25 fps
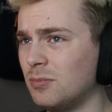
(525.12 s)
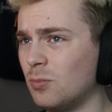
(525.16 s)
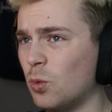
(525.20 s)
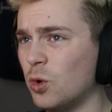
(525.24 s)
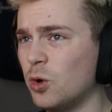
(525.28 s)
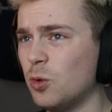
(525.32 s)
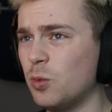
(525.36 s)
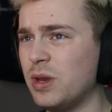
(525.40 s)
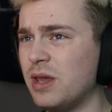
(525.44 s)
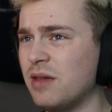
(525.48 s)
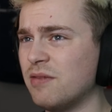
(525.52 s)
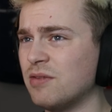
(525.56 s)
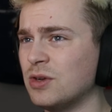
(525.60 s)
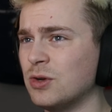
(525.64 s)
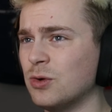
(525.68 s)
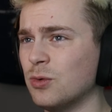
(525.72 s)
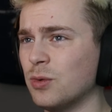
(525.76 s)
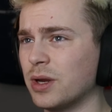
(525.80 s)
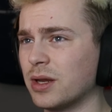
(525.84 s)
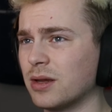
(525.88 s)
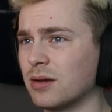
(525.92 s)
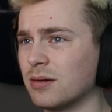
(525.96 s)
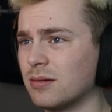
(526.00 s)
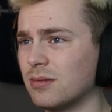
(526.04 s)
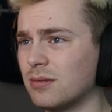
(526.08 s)
What are we even
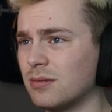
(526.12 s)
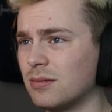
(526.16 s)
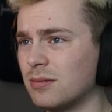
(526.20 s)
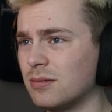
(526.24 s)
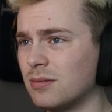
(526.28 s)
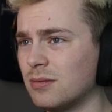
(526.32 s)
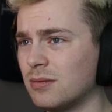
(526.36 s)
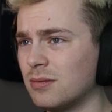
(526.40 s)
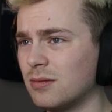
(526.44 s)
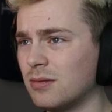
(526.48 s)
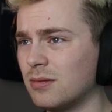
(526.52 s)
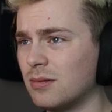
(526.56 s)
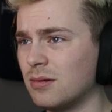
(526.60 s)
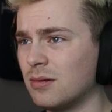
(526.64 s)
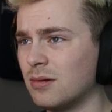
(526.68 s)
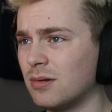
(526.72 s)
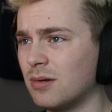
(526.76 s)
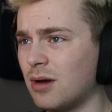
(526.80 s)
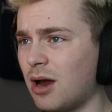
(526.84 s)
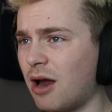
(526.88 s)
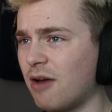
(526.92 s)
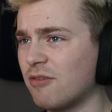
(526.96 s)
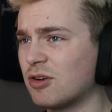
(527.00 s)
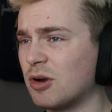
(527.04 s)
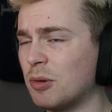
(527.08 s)
doing?
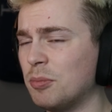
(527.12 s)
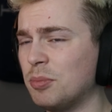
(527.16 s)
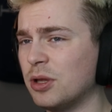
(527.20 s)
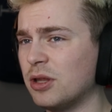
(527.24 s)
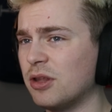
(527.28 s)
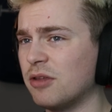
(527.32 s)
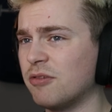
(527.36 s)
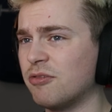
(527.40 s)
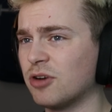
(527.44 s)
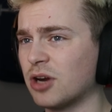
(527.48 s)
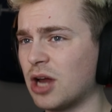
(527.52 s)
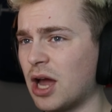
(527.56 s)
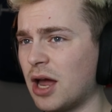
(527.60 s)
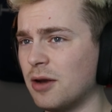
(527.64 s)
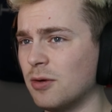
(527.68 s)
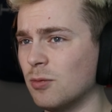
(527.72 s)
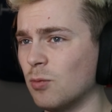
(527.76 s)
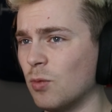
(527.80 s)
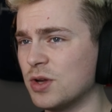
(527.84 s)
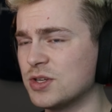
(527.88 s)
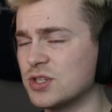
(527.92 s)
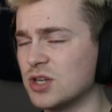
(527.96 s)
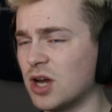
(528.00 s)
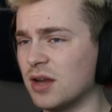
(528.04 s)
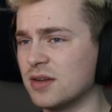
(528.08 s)
I've completely forgotten
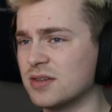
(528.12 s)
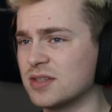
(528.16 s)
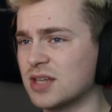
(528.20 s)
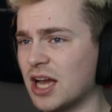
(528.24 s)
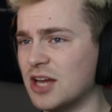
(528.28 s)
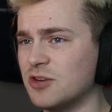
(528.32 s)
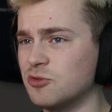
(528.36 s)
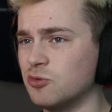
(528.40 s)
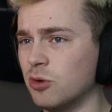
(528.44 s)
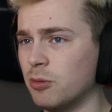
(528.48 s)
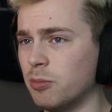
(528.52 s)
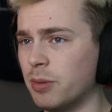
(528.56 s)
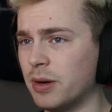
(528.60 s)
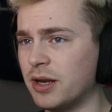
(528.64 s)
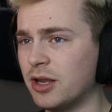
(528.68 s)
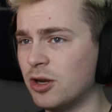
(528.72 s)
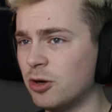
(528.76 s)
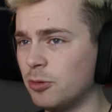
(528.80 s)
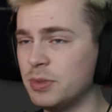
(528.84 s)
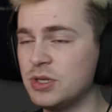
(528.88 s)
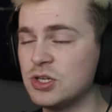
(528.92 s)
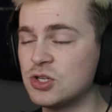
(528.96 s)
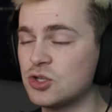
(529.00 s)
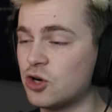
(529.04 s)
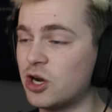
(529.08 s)
what's on schedule, but
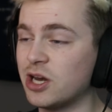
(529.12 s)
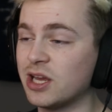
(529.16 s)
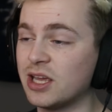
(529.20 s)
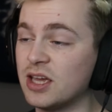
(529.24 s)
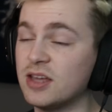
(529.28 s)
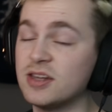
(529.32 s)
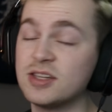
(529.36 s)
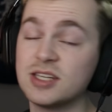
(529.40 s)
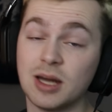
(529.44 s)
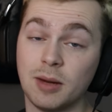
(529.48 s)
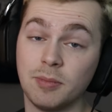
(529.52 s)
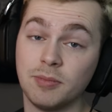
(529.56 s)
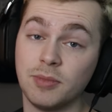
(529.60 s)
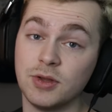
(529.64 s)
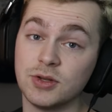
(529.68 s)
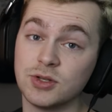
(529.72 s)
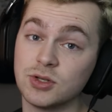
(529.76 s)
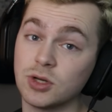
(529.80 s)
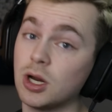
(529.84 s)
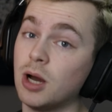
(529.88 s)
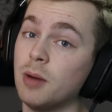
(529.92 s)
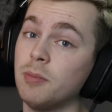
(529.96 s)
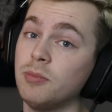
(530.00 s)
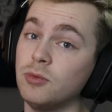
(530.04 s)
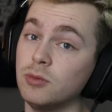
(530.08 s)
it'll be Stray Kids something,
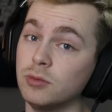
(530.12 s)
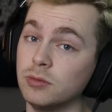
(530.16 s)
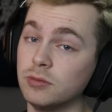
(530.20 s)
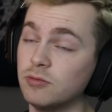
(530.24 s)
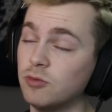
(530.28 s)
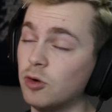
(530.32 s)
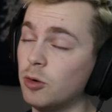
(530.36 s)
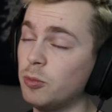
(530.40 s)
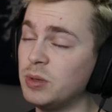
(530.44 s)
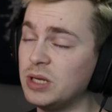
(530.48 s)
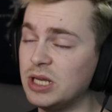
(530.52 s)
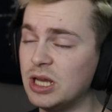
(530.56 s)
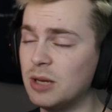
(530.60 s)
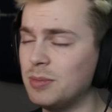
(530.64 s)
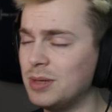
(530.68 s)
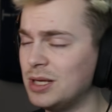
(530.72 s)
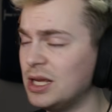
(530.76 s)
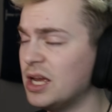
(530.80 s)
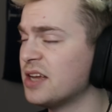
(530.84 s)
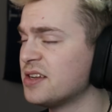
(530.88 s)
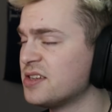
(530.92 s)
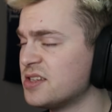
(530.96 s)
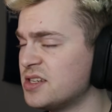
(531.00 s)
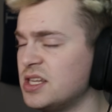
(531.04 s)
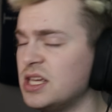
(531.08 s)
so come through. 4 p.m.
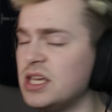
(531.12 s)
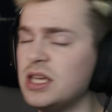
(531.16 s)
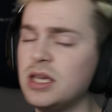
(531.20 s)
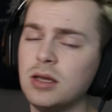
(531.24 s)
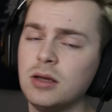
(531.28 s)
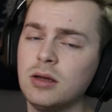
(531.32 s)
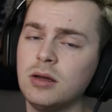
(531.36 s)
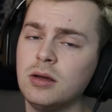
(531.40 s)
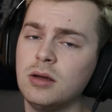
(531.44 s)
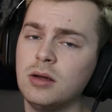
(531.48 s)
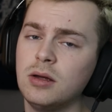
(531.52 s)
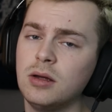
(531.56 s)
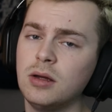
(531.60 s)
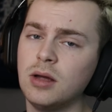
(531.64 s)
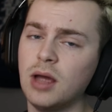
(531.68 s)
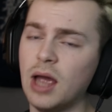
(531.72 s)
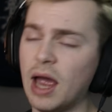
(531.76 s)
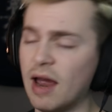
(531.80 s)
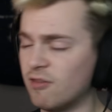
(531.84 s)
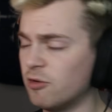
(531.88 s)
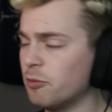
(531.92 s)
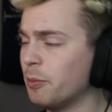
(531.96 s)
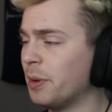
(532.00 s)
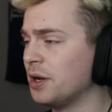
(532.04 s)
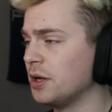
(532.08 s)
EST
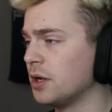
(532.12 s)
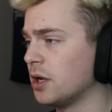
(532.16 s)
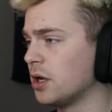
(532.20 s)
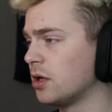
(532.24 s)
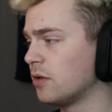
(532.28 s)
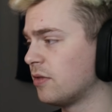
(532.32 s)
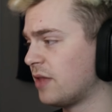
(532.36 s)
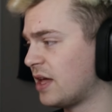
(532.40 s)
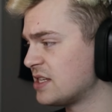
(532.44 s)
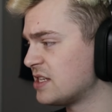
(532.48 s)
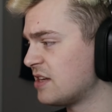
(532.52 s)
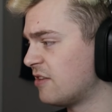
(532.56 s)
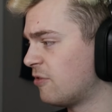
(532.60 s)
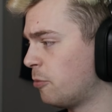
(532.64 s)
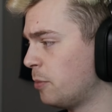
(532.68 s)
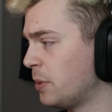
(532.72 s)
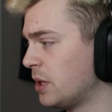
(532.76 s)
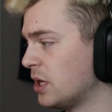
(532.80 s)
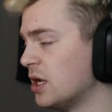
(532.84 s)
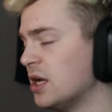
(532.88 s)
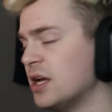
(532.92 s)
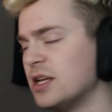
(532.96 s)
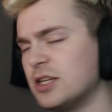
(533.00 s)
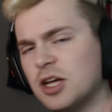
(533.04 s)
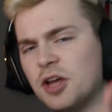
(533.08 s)
every Monday. That's it for
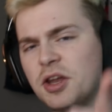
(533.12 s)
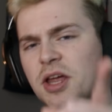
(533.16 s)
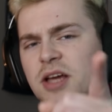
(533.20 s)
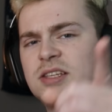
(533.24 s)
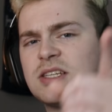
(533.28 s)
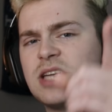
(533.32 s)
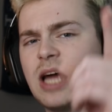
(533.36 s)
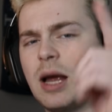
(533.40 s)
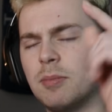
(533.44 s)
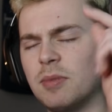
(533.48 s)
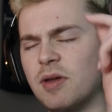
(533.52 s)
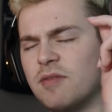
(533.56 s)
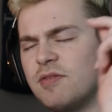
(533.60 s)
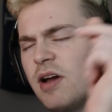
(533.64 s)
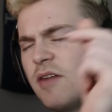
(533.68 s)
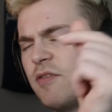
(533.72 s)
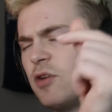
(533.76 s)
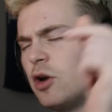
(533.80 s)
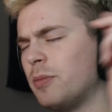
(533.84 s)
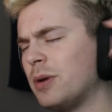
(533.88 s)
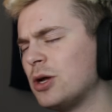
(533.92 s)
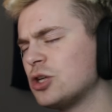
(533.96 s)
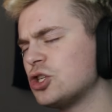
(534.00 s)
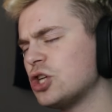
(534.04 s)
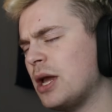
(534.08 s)
me. Till next time, love y'all
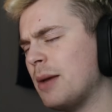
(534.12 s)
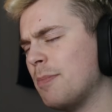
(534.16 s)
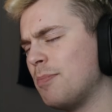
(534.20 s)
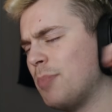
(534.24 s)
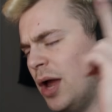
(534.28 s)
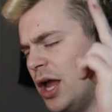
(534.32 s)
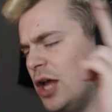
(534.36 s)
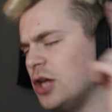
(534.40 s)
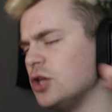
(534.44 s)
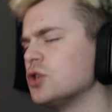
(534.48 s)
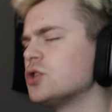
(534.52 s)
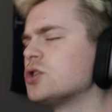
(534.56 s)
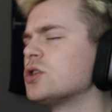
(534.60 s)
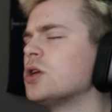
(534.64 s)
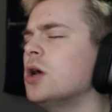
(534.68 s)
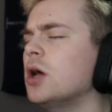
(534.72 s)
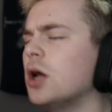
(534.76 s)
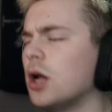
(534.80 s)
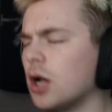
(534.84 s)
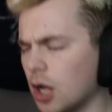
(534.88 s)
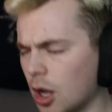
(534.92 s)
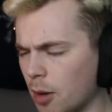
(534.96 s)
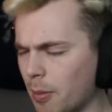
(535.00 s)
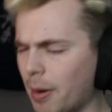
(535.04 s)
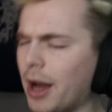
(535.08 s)
very much, and peace.
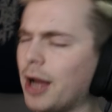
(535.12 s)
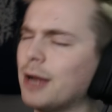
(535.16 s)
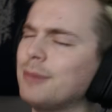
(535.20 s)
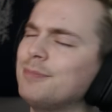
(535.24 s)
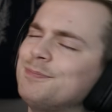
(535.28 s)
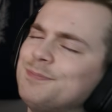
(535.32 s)
Goodbye.